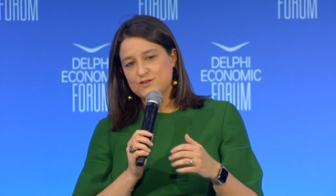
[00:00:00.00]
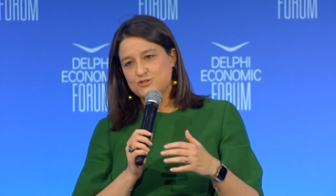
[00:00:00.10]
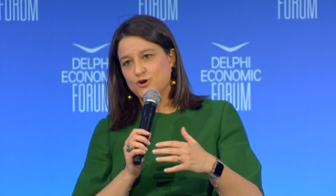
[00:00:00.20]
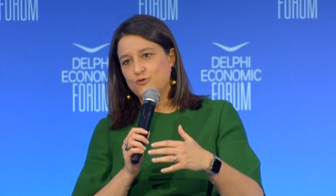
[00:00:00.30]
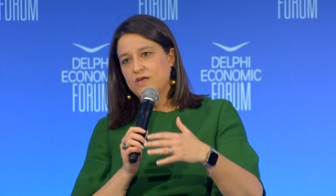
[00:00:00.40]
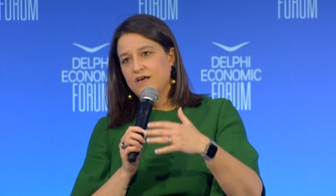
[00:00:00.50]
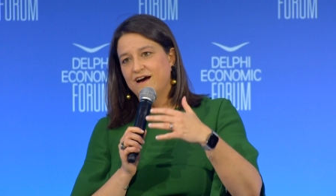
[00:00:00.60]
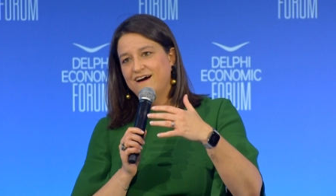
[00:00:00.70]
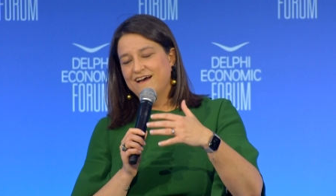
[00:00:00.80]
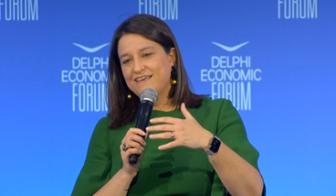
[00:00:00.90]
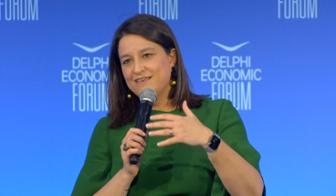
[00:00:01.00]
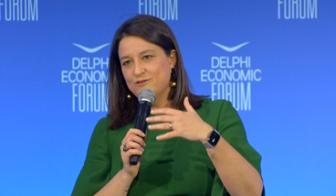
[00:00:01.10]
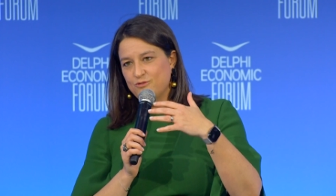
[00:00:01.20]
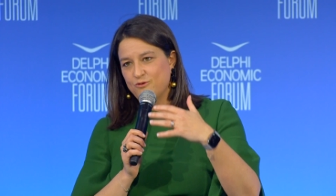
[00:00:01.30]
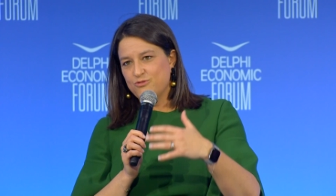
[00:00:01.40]
So uh,
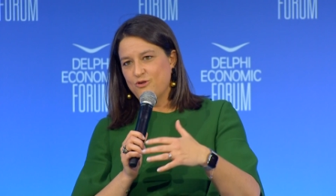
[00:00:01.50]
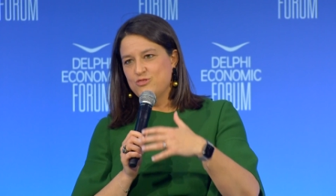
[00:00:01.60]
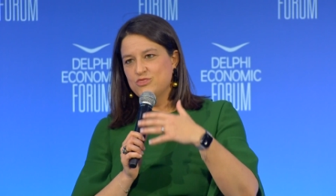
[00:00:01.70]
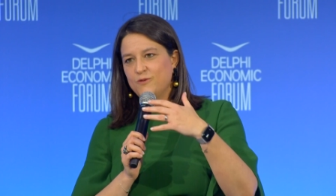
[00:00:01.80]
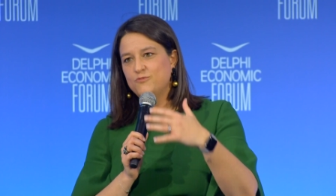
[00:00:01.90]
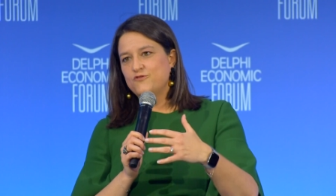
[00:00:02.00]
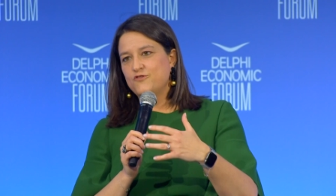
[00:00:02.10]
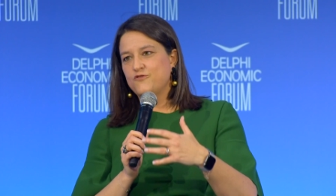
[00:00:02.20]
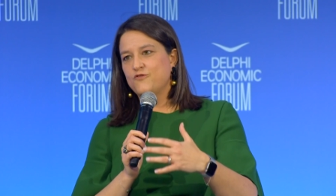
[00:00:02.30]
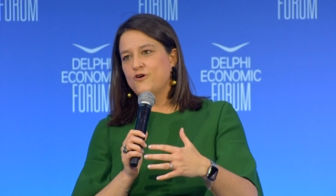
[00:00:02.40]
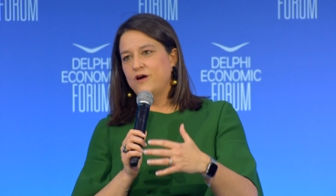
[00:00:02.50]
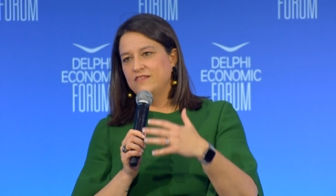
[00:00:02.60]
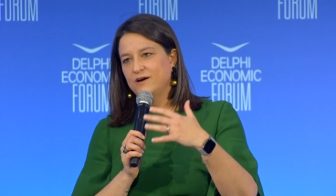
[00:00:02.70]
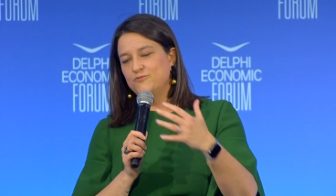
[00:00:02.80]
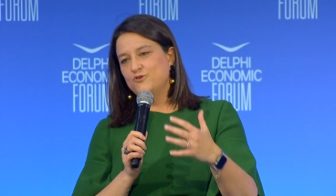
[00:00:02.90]
a number of reform, a
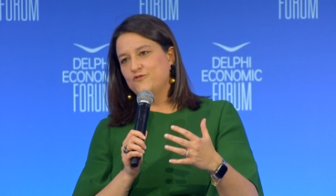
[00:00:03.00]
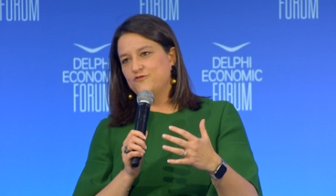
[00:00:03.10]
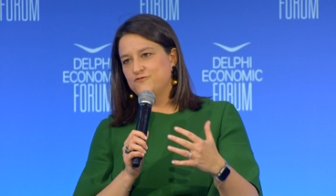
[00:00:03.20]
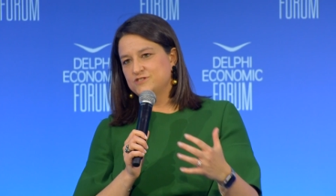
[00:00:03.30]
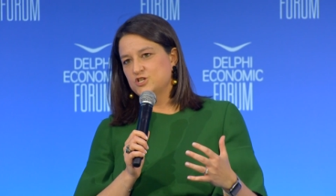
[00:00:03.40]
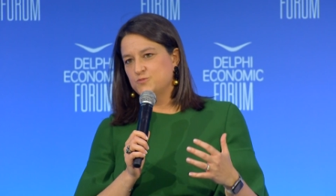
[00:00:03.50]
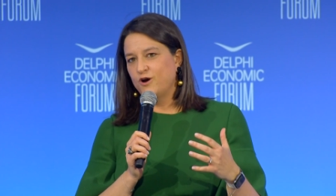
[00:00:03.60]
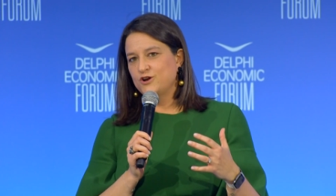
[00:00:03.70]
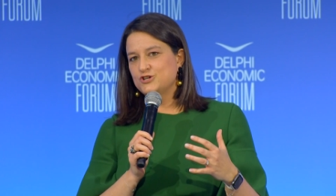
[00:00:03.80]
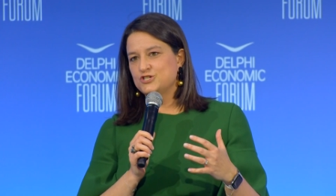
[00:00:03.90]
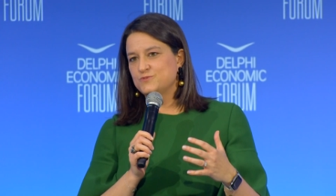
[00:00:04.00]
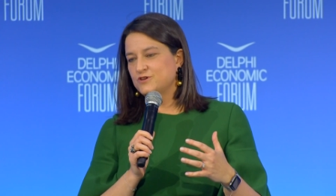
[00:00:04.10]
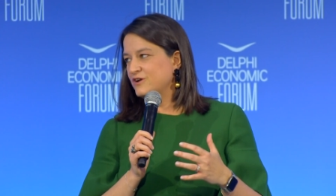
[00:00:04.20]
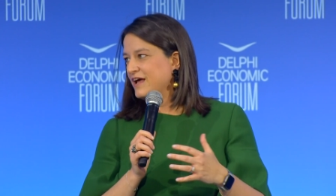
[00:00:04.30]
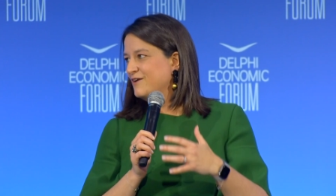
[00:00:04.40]
number of such partnerships
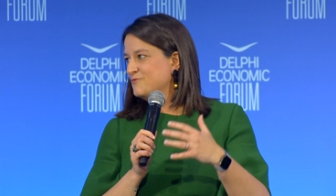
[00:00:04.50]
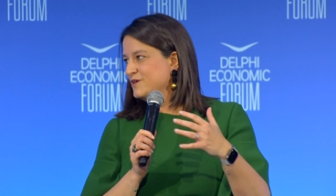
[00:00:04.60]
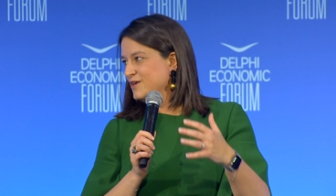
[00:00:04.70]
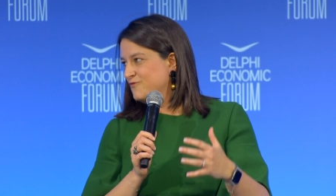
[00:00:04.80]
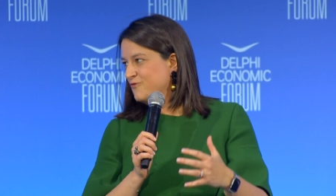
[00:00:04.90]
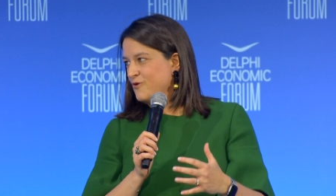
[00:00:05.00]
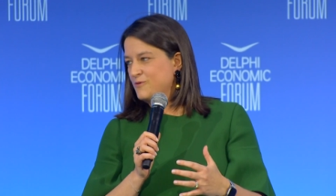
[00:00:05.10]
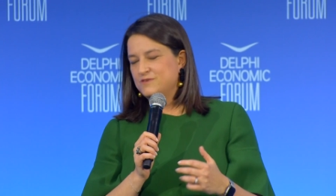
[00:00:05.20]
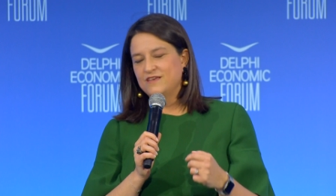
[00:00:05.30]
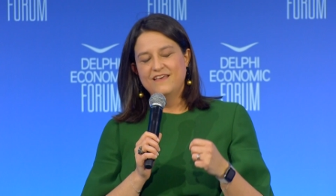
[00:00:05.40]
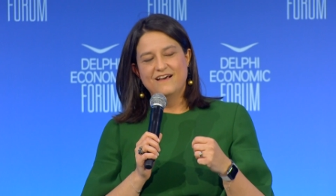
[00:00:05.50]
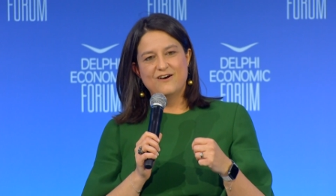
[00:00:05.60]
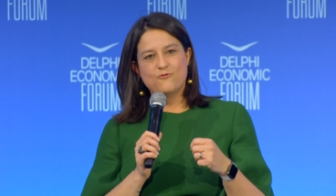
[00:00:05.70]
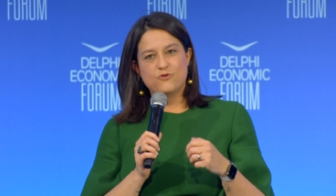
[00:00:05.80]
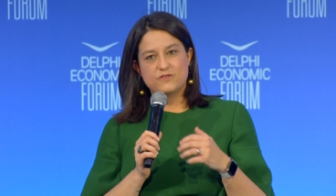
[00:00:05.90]
are now being formed
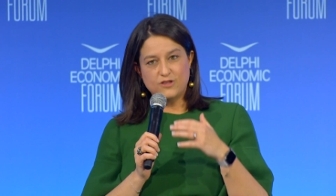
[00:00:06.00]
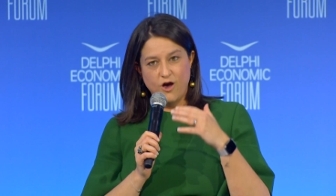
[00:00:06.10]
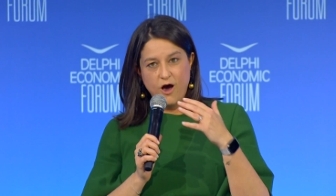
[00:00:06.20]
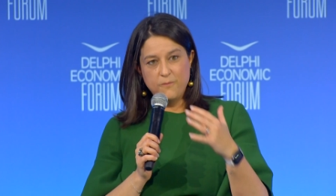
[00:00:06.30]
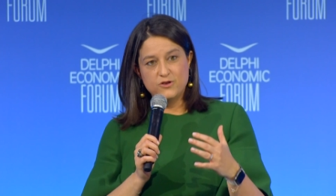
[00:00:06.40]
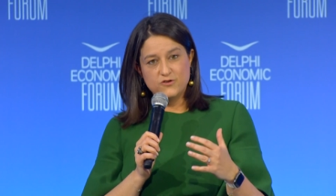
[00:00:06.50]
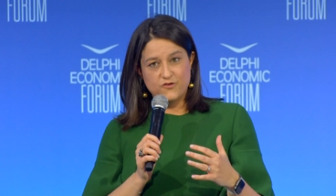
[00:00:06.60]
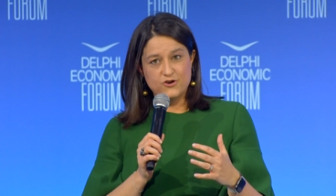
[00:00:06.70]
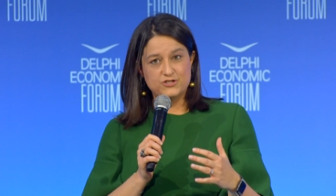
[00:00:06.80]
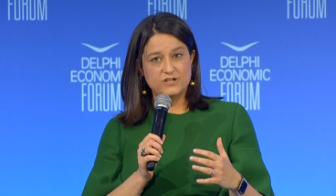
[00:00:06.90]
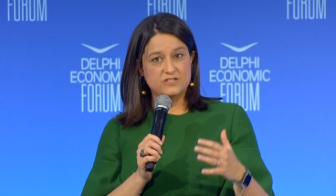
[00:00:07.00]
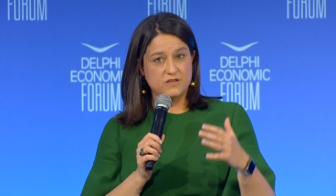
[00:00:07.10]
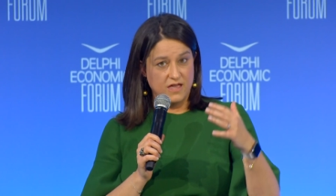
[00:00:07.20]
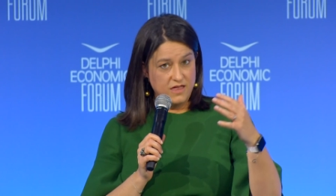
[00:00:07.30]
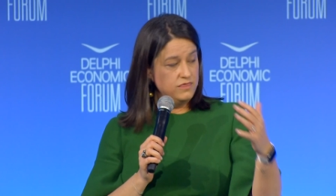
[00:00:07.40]
uh, with top universities
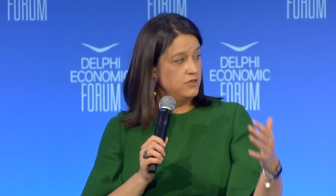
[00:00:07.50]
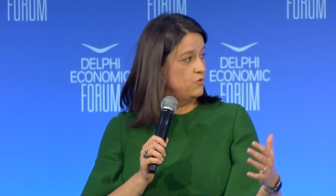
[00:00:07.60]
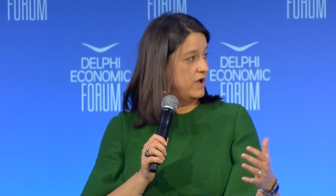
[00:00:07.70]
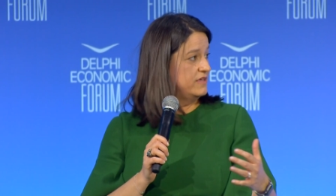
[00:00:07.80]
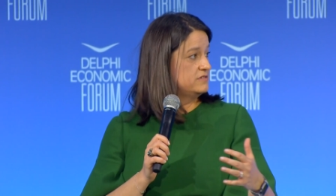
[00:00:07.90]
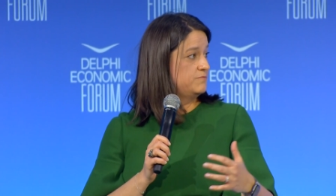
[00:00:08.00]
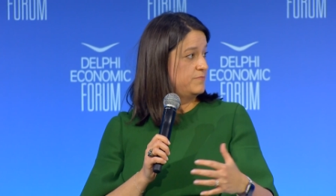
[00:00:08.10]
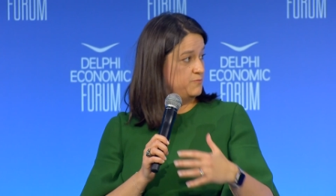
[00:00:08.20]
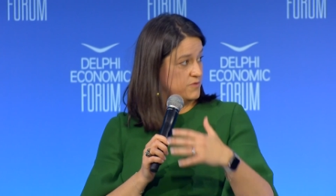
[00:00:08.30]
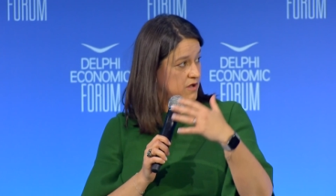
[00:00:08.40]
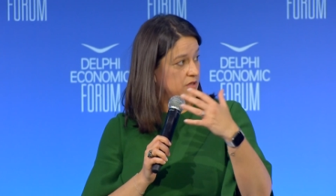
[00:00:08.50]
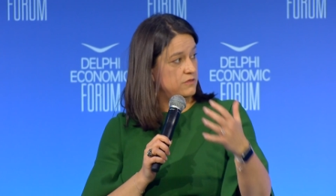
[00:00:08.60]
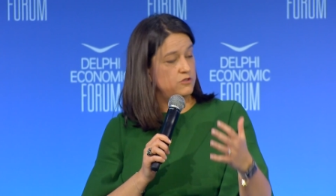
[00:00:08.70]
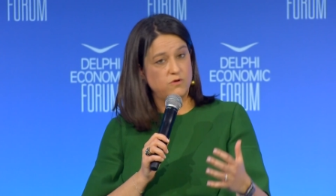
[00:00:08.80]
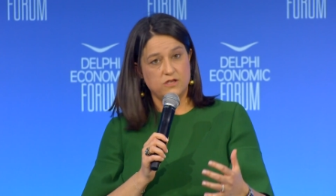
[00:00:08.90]
in the U.S., but beyond
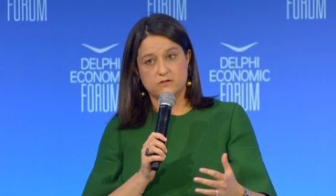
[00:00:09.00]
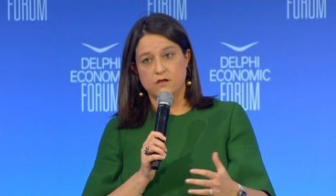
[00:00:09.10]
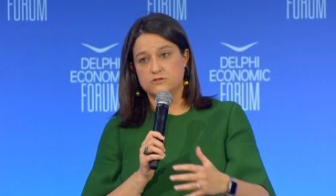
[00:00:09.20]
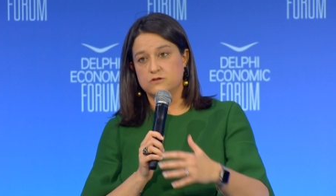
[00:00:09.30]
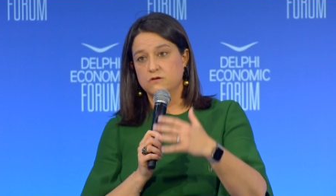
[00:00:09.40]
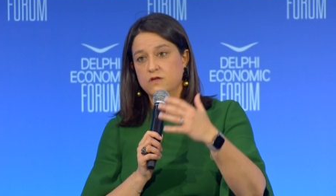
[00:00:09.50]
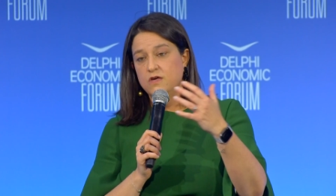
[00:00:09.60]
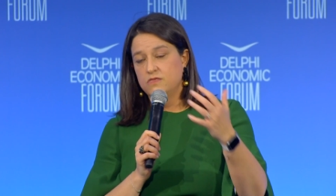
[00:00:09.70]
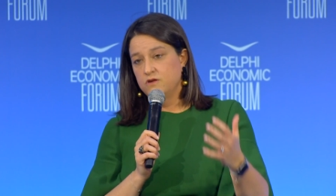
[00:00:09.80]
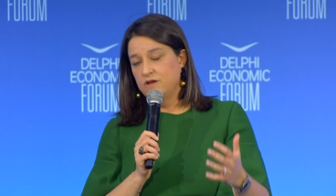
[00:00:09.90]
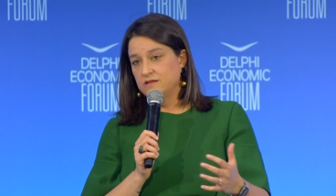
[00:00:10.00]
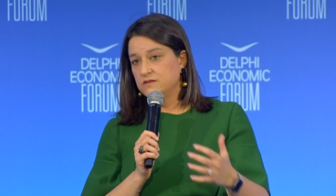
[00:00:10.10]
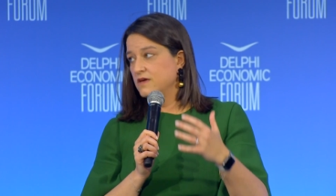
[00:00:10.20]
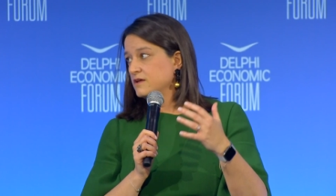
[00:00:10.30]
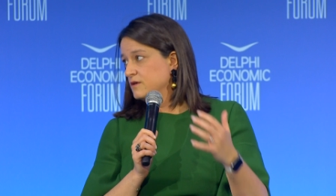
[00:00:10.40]
the U.S. also, the
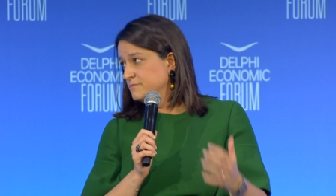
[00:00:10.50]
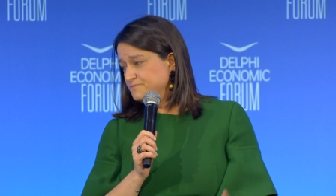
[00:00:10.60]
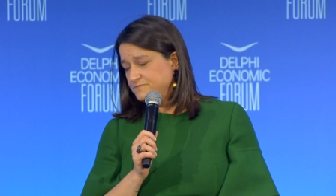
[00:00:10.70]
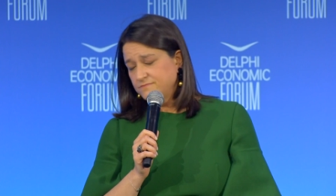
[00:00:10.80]
United Kingdom,